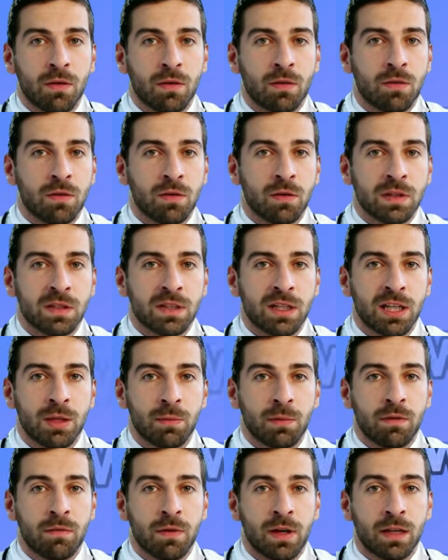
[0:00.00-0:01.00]
feeling
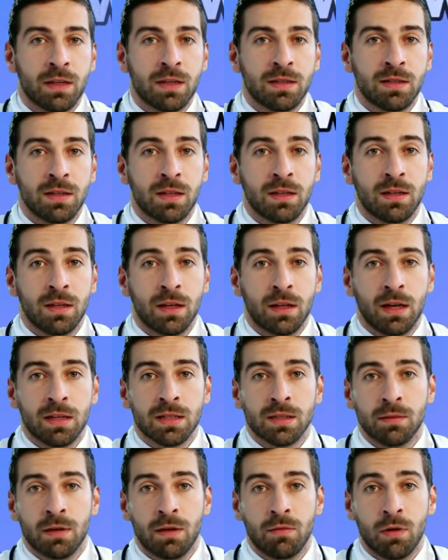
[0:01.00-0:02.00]
weaker,
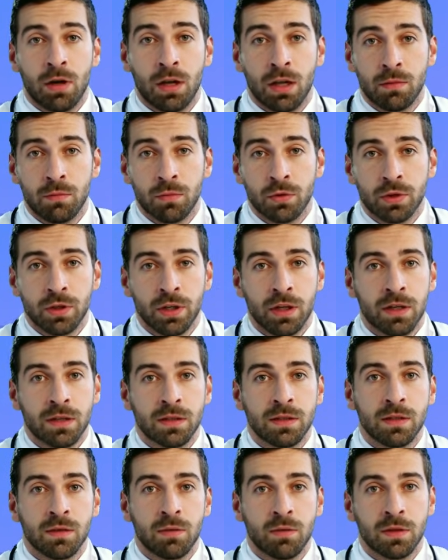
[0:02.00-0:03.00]
less confident,
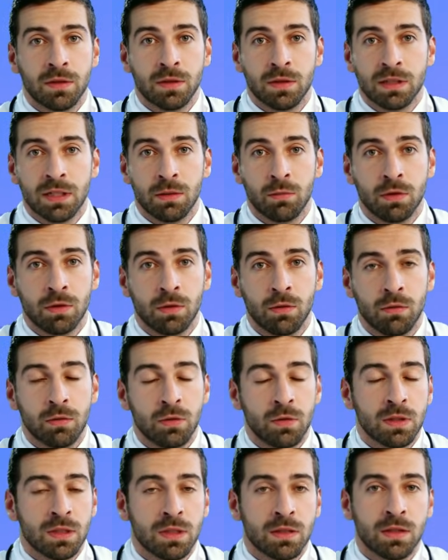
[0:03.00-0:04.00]
or dependent on
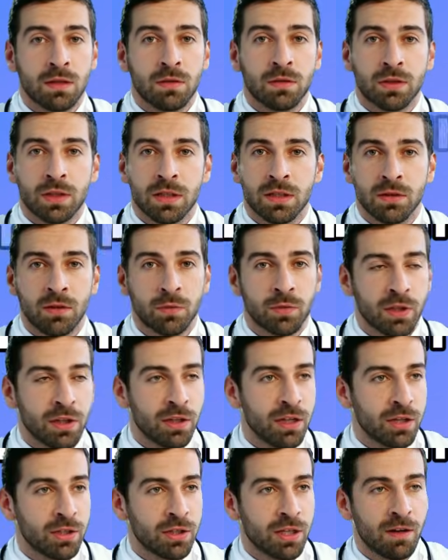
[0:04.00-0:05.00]
others for your
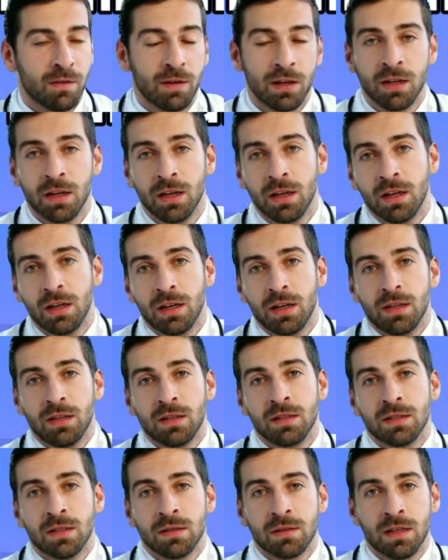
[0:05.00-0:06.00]
mobility.
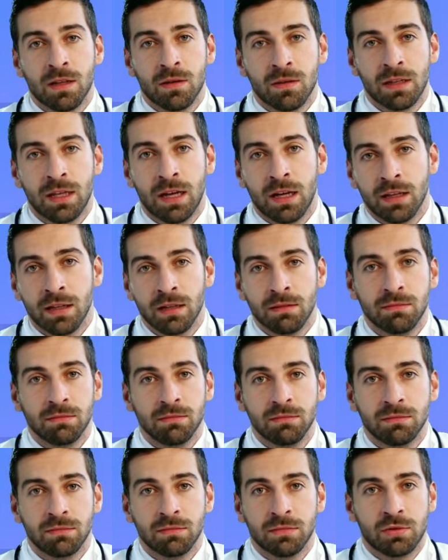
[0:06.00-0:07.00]
You deserve
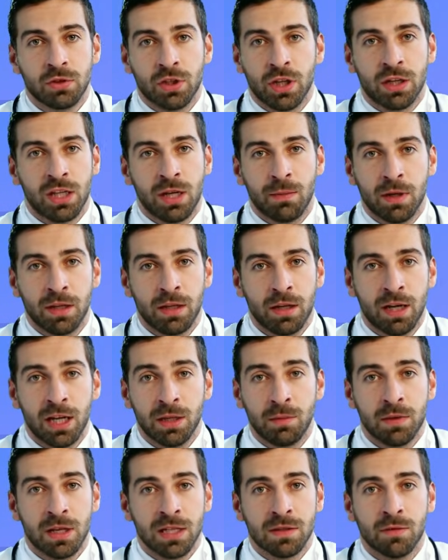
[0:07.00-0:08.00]
to enjoy
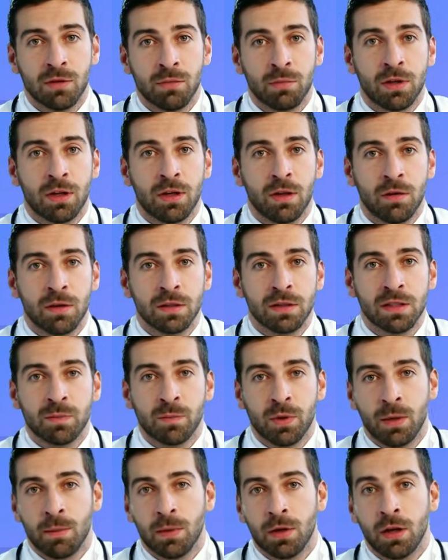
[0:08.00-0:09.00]
every moment,
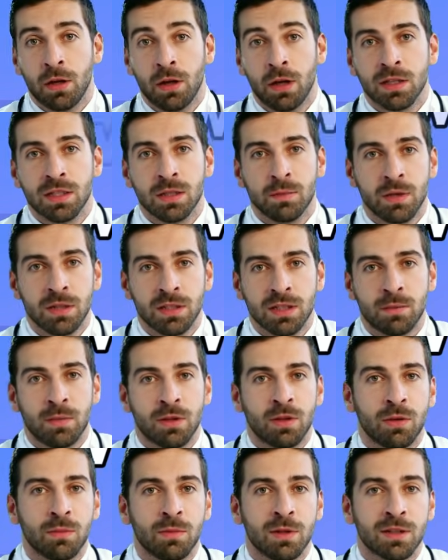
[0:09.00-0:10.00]
walking with
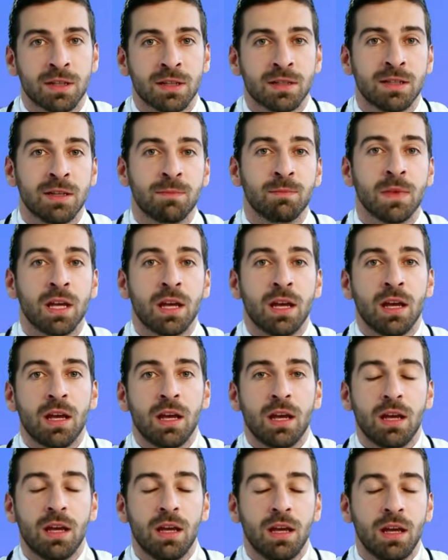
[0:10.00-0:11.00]
ease, standing tall,